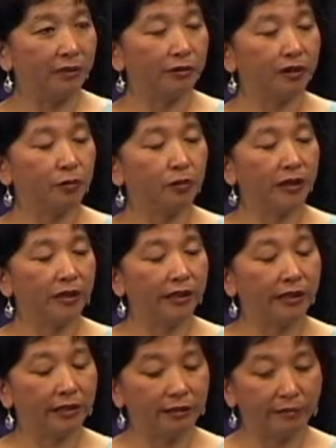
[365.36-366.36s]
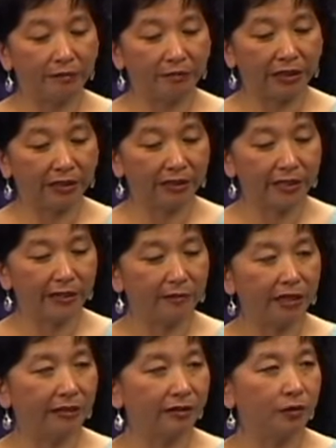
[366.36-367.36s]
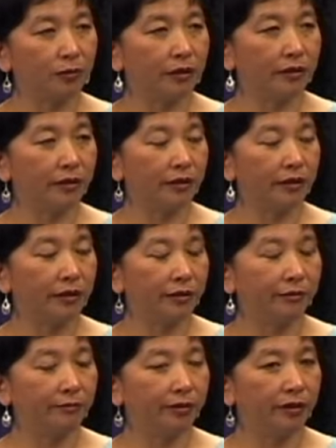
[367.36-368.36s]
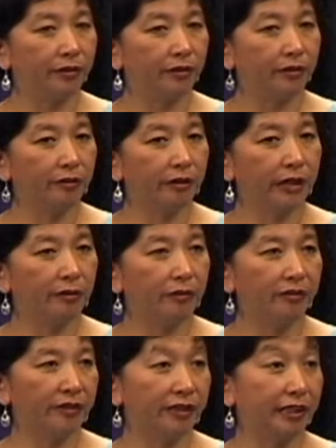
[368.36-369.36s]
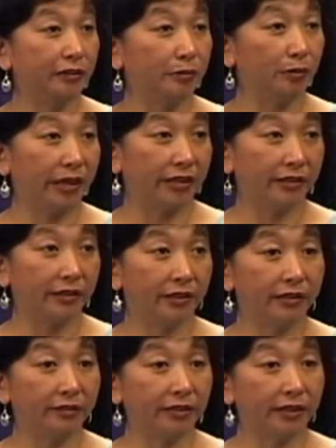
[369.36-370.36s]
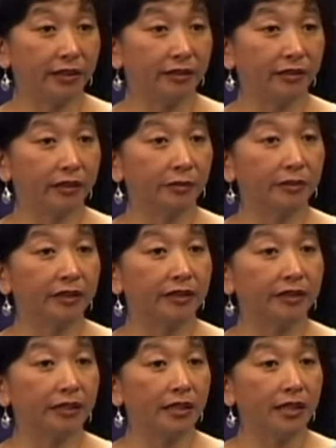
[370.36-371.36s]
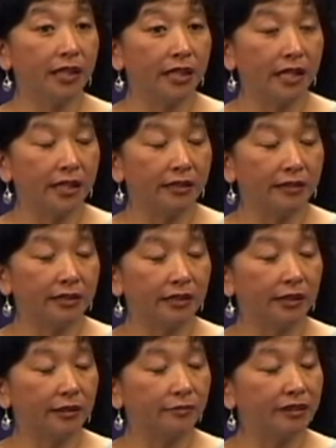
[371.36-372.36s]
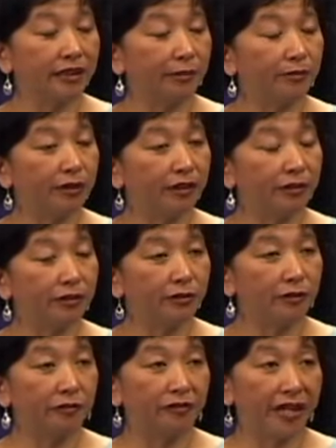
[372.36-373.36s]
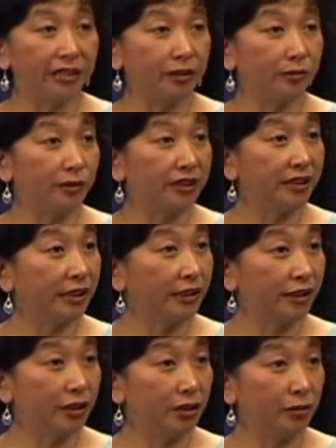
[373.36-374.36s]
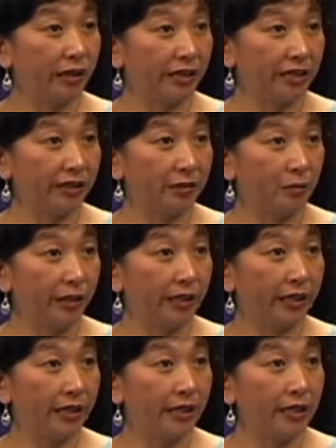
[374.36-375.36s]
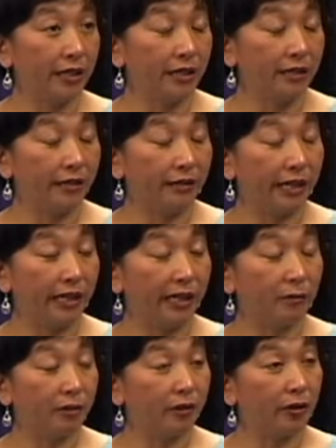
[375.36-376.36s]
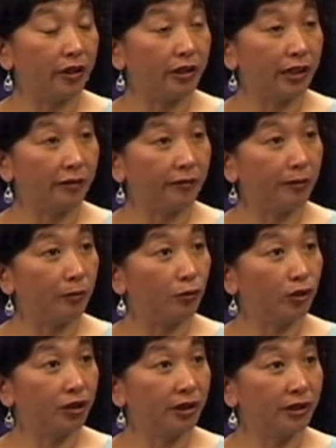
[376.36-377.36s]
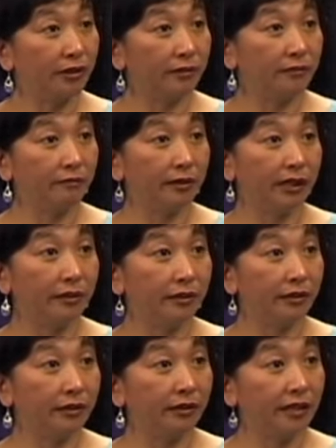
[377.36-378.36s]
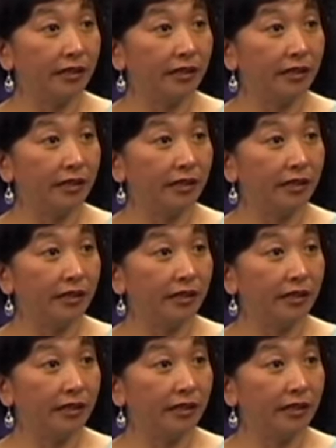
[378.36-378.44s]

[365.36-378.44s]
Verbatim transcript: was working at Bethlehem House when, uh, you know, uh, with the single pregnant girls, you know, there was um, some girls who had friends who were si in situations where they were going to have an abortion and, and the